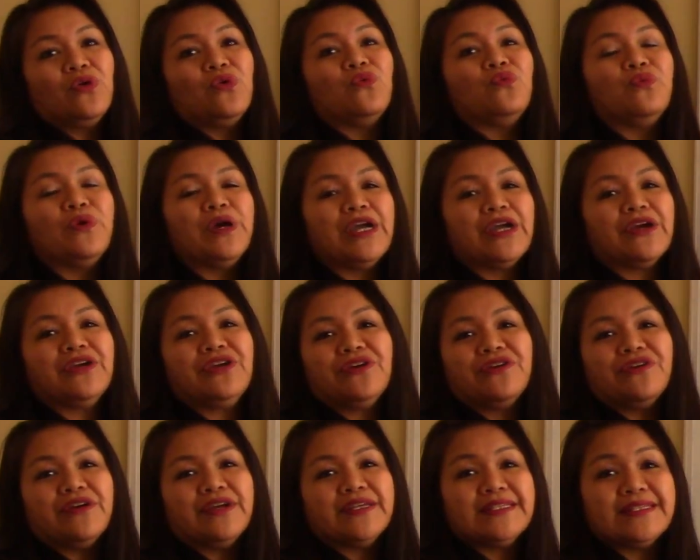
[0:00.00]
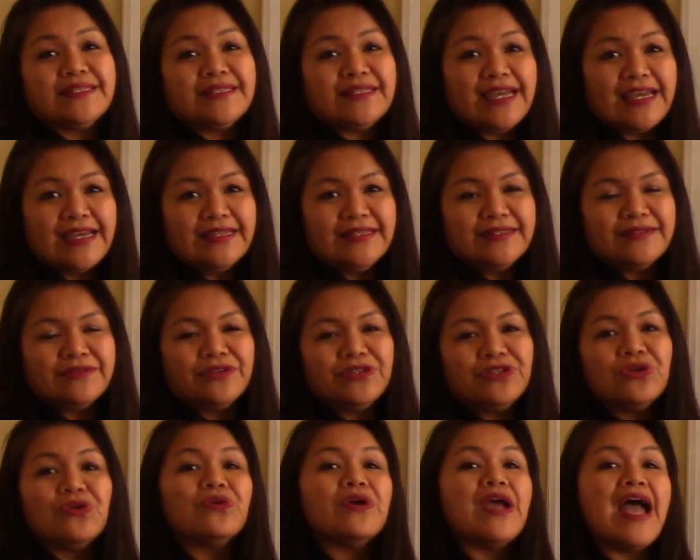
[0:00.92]
where your estates or
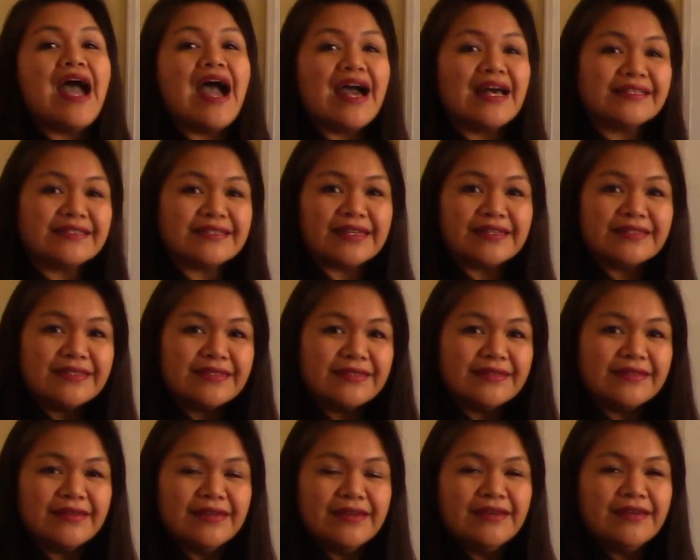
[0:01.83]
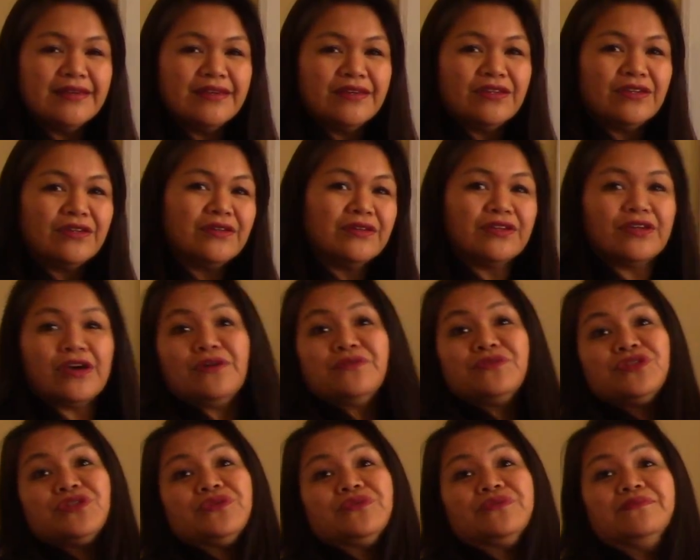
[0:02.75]
your assets go
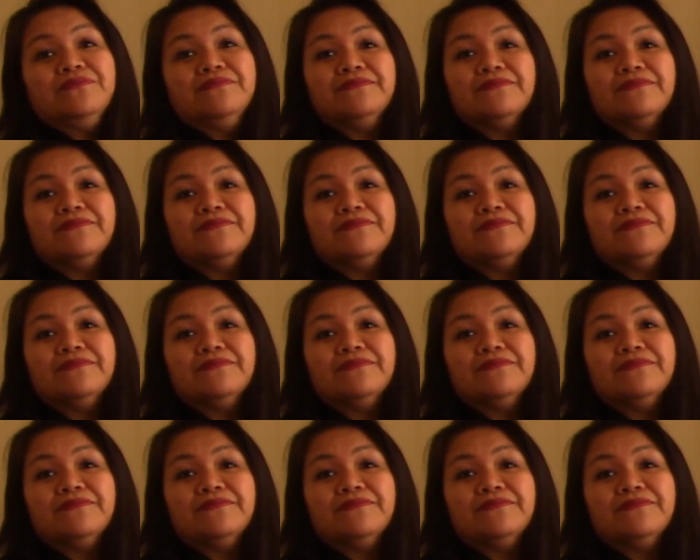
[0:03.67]
to.